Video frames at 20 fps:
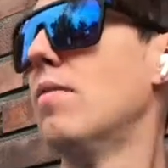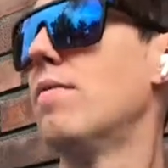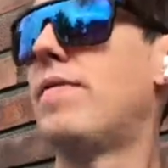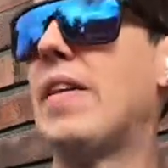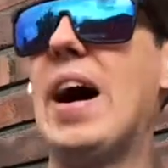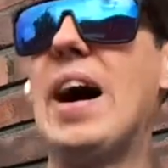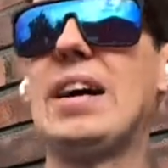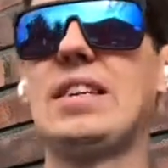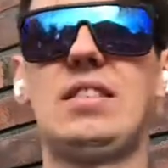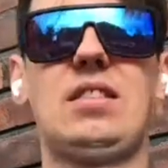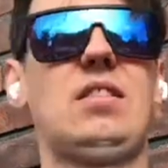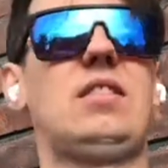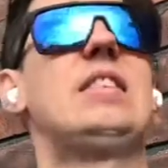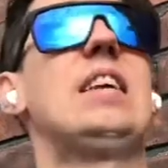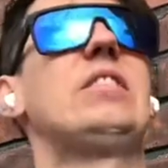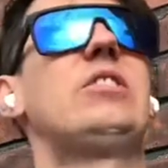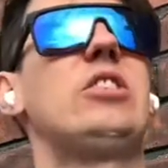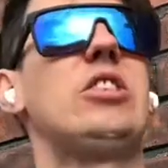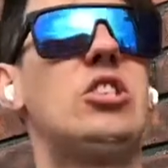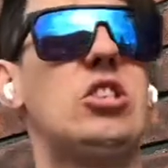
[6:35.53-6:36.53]
fast
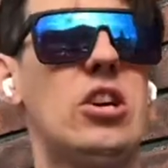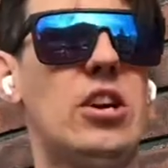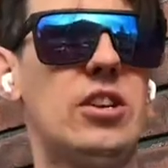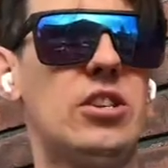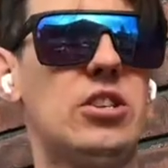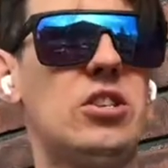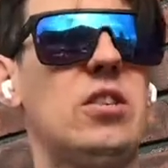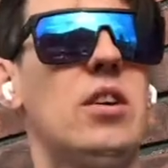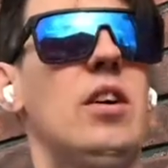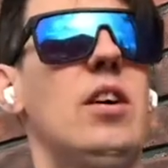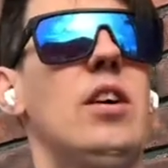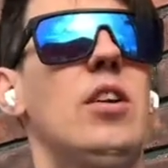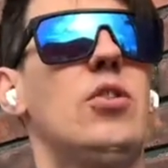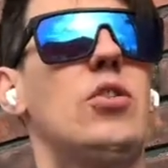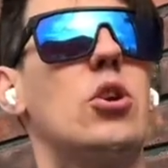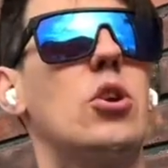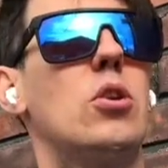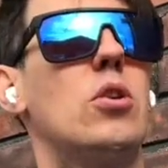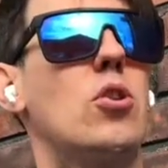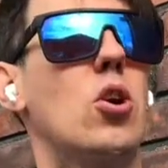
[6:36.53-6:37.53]
decisions
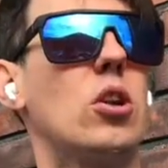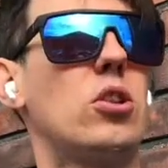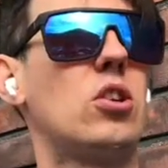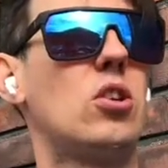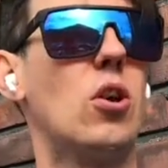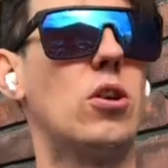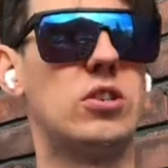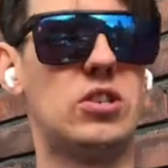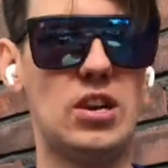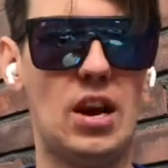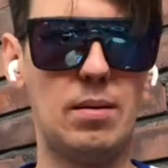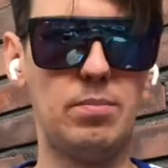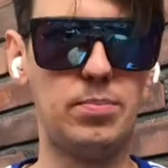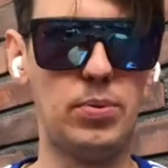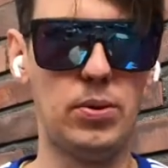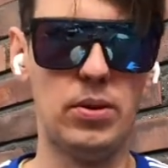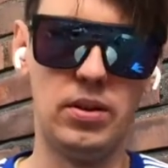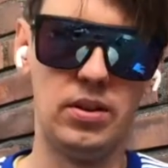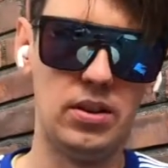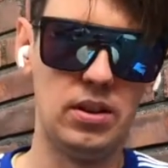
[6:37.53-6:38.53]
to not consume
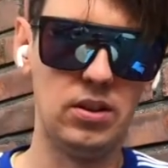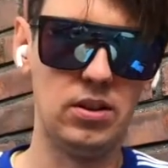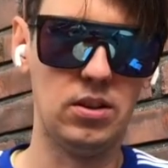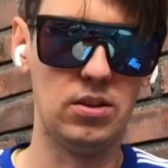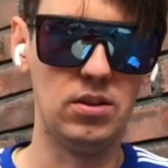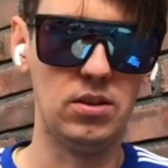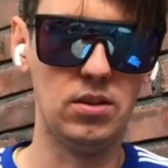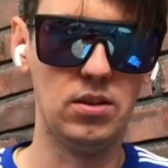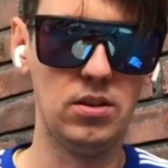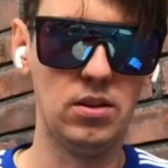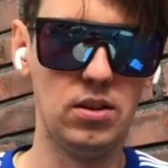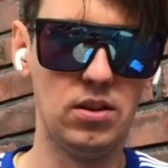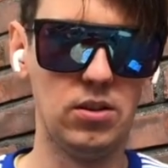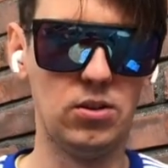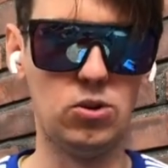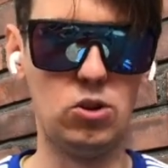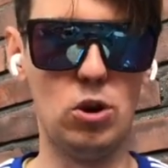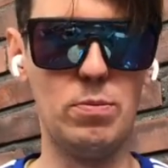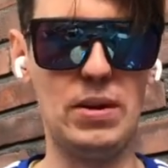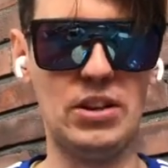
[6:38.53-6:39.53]

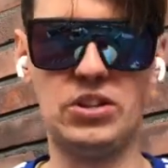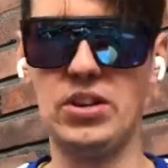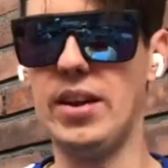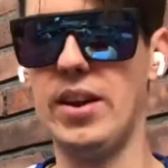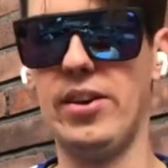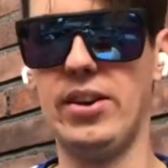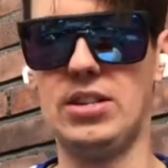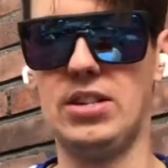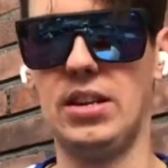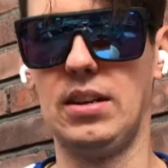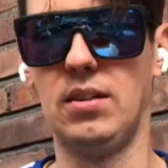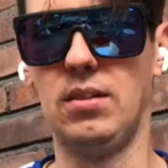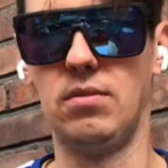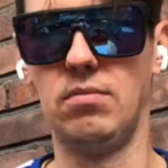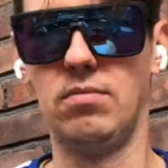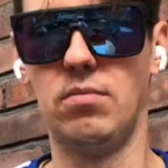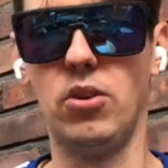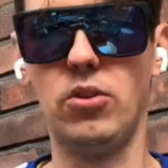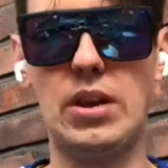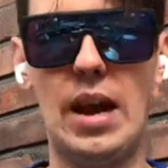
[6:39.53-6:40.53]
too much energy?
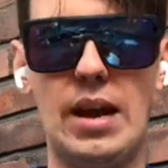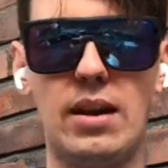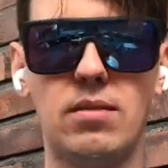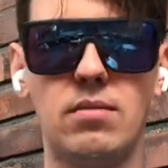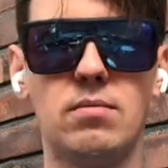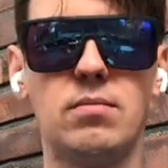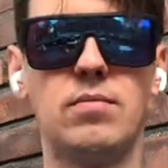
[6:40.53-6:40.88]
Okay.